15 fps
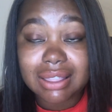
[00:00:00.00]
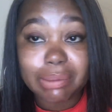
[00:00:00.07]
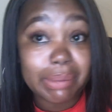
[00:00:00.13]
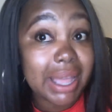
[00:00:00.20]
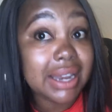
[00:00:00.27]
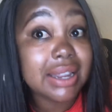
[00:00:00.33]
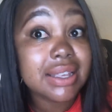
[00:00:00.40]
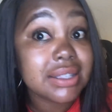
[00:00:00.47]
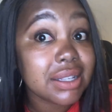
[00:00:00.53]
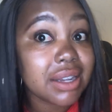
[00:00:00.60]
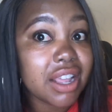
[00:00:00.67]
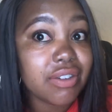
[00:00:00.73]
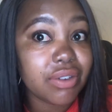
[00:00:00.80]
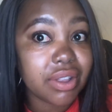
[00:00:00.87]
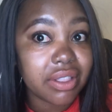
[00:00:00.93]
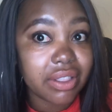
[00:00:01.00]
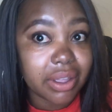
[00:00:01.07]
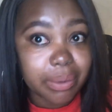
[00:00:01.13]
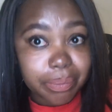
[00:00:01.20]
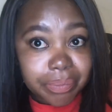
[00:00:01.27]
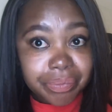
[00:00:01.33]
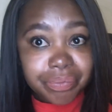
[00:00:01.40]
money isn't
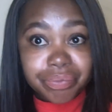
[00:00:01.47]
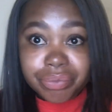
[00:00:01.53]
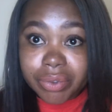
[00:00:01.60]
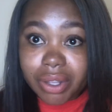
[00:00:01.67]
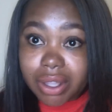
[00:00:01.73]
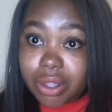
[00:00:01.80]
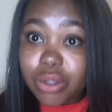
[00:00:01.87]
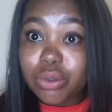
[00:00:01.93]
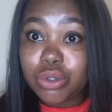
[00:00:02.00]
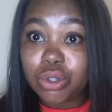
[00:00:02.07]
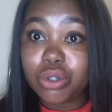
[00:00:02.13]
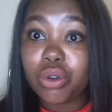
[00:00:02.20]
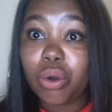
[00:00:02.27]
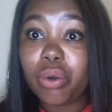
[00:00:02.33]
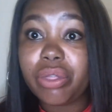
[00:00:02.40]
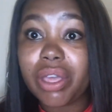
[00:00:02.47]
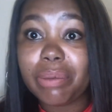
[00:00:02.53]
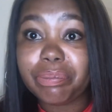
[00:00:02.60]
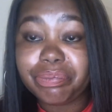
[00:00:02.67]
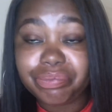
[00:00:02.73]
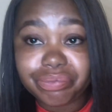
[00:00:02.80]
everything, you should know them.